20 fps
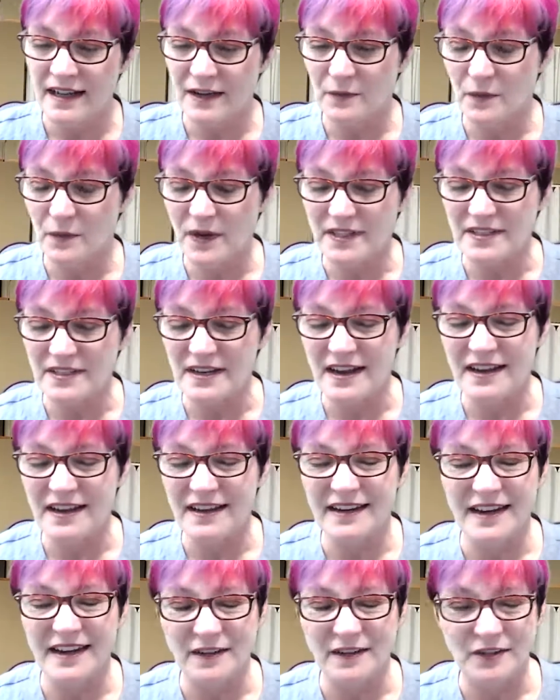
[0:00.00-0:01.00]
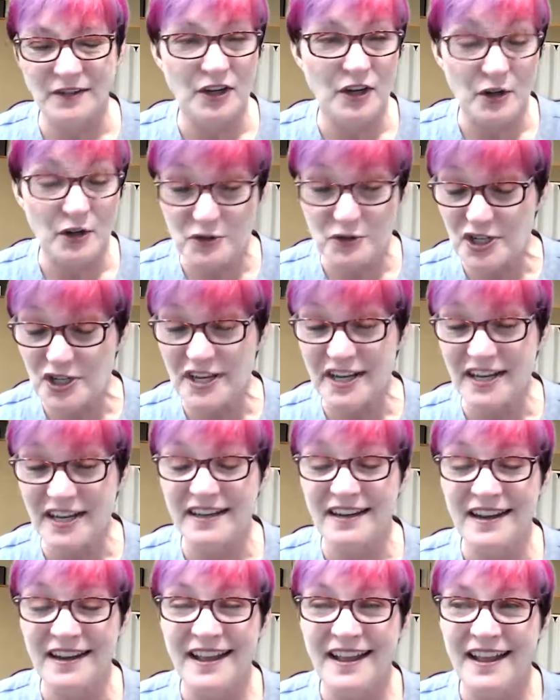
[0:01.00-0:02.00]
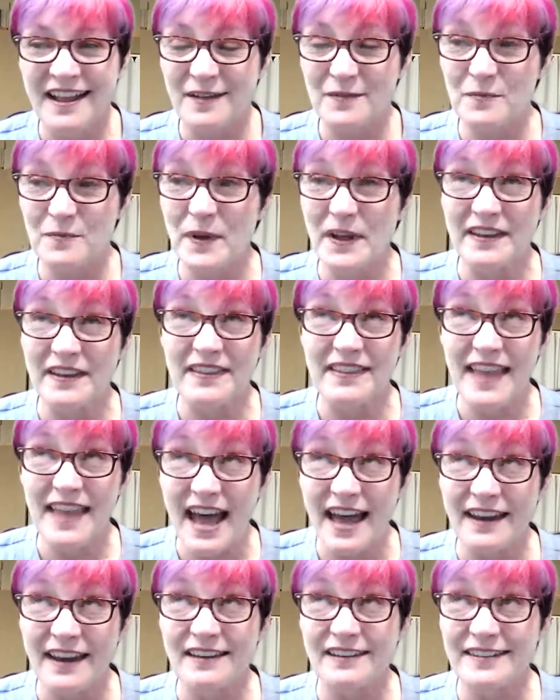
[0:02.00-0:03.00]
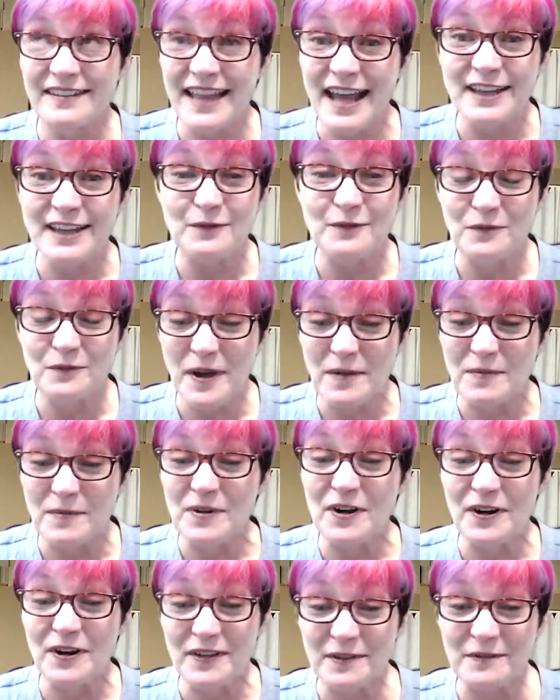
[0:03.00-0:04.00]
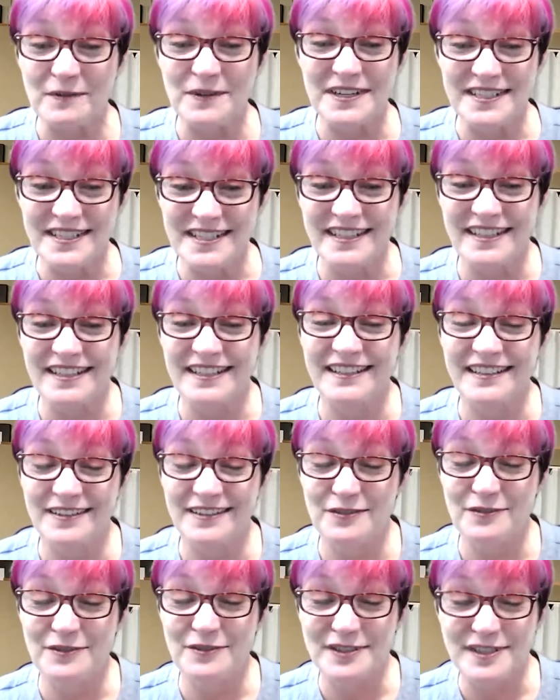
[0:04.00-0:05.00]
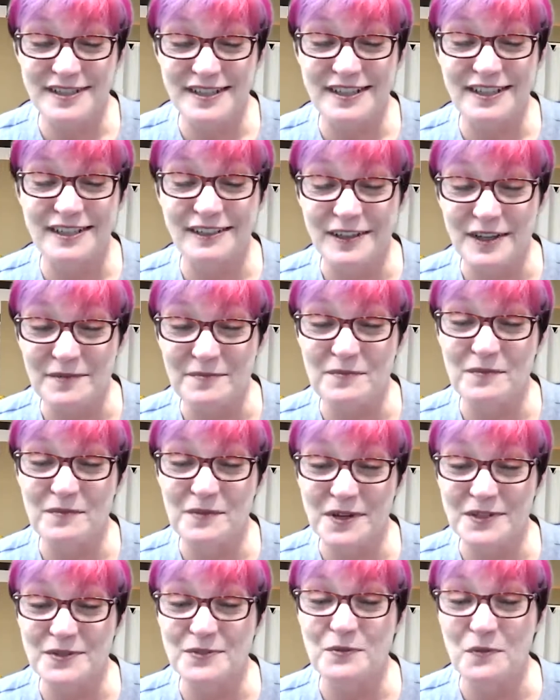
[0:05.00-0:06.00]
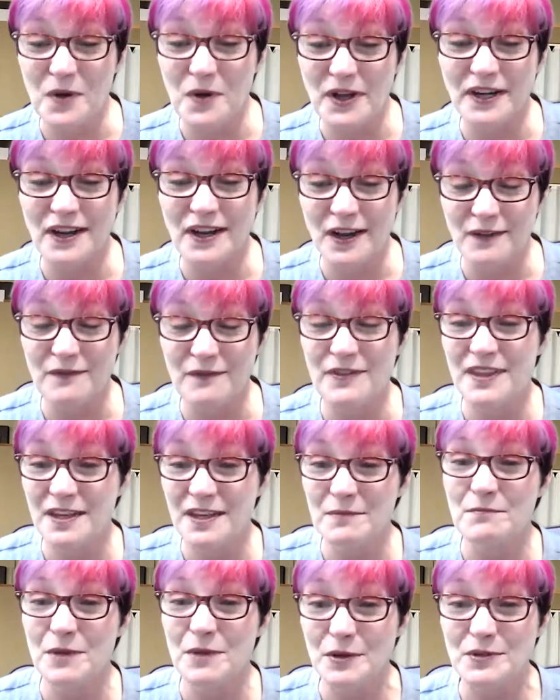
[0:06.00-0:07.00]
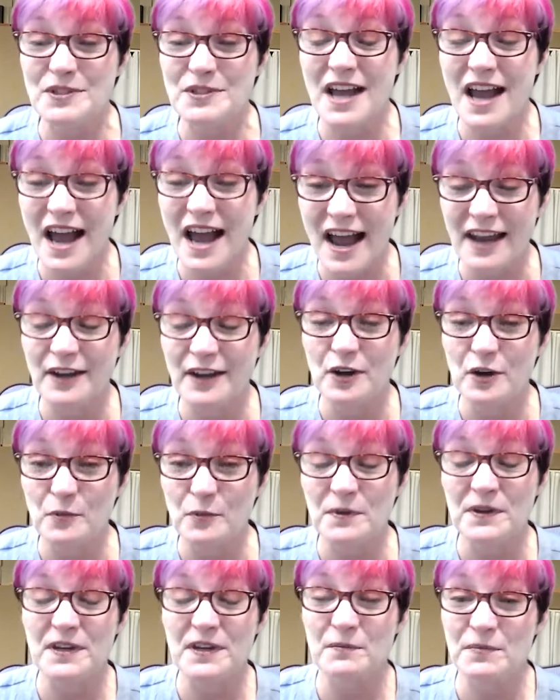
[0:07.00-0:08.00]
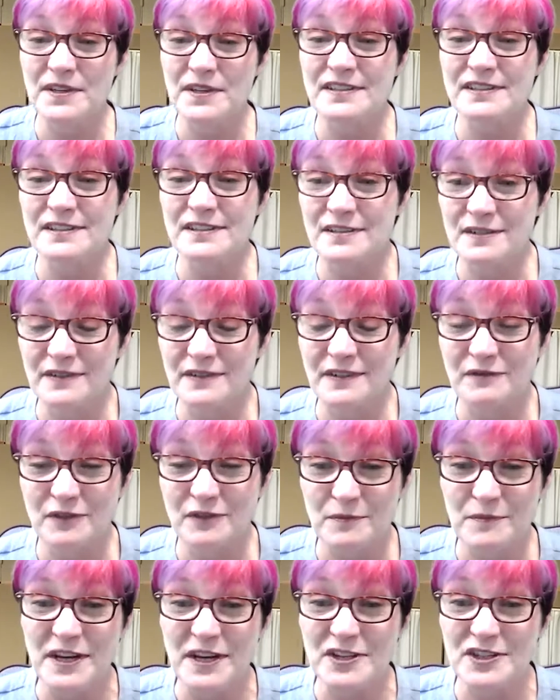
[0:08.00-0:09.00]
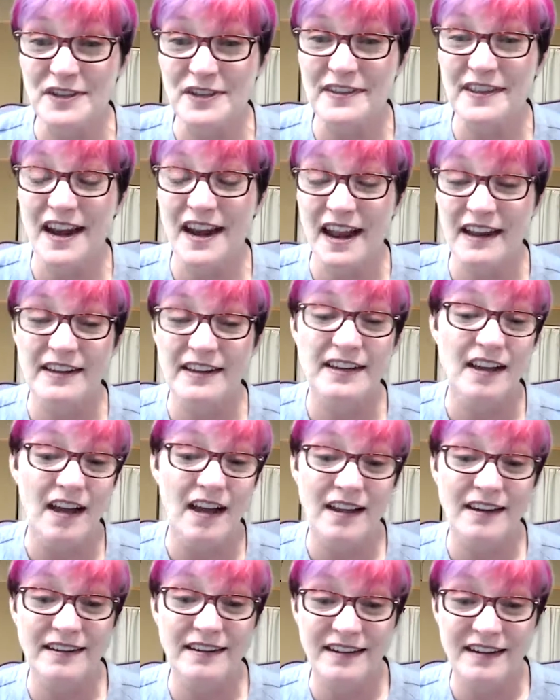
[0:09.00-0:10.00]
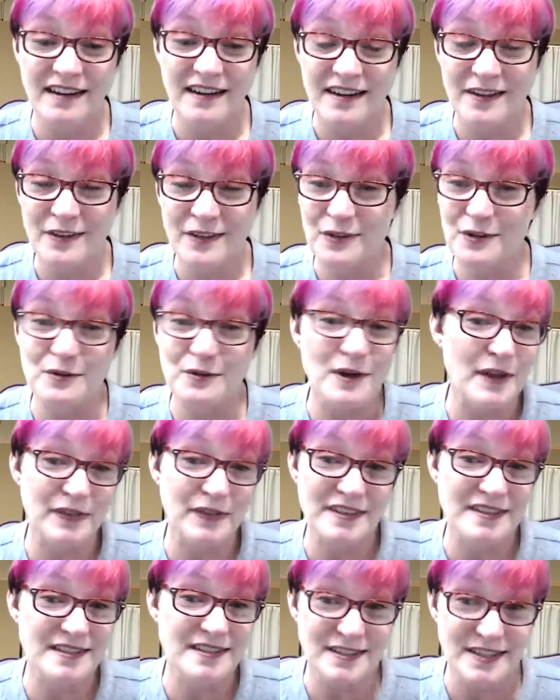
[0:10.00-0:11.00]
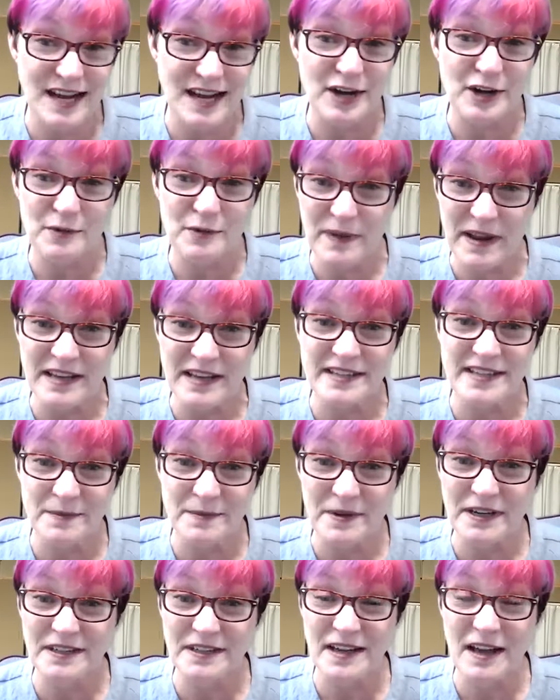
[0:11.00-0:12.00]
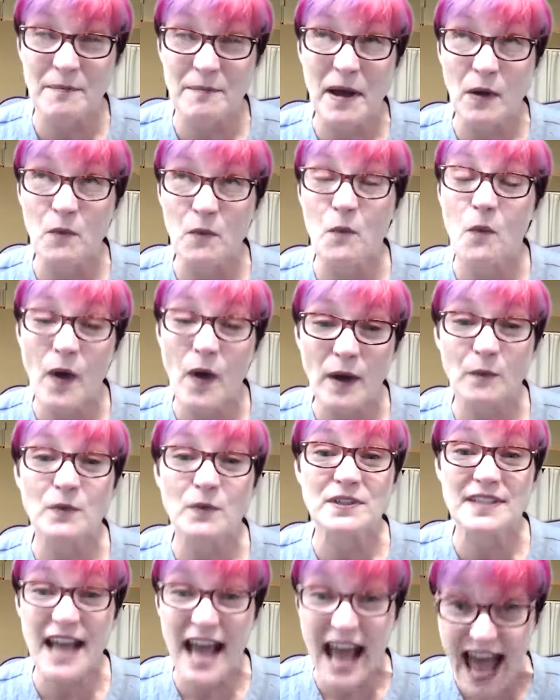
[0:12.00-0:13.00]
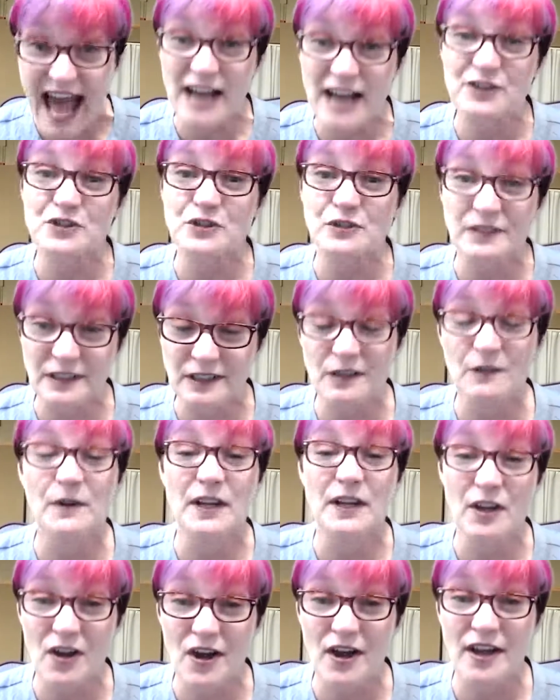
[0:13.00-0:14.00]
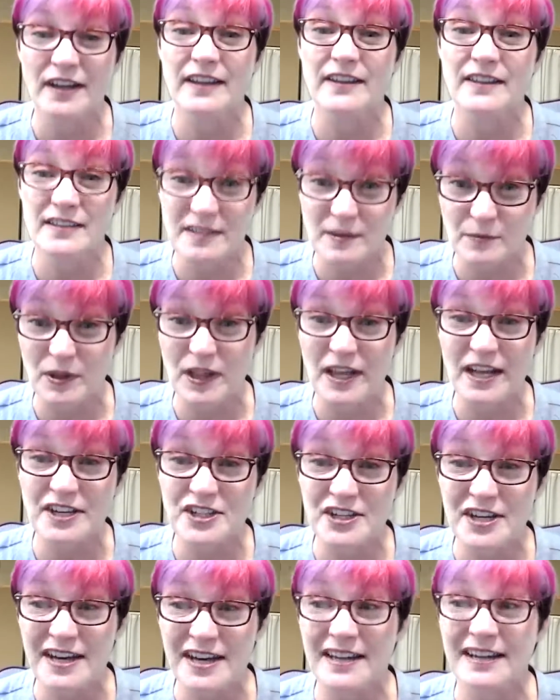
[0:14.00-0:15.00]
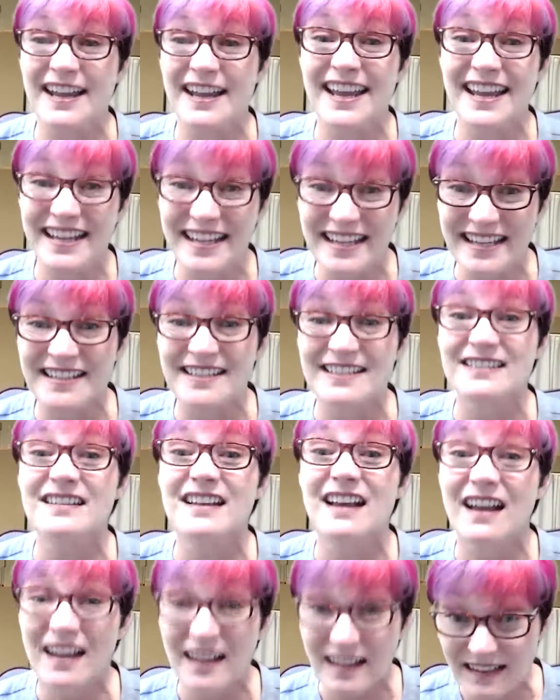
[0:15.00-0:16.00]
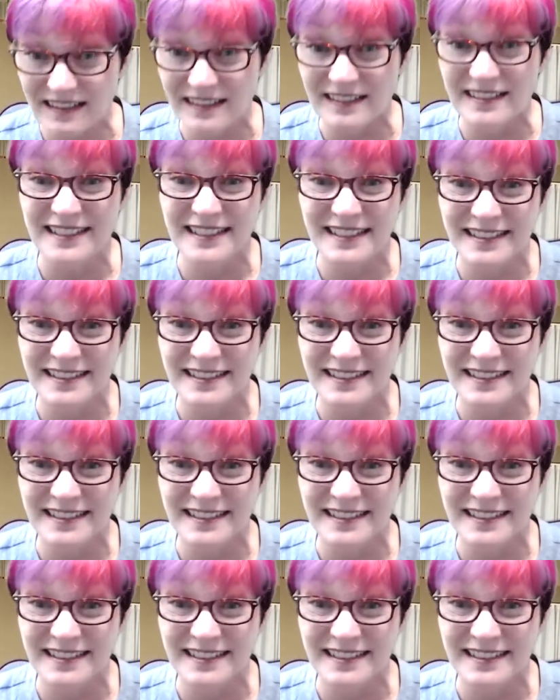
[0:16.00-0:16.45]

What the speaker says: whatnot and negotiate. But that webinar that we did through the City Club was one of the most eye-opening pieces of information that I'd gotten throughout this entire pandemic about what was actually going on in the supply chain, and it is ugly.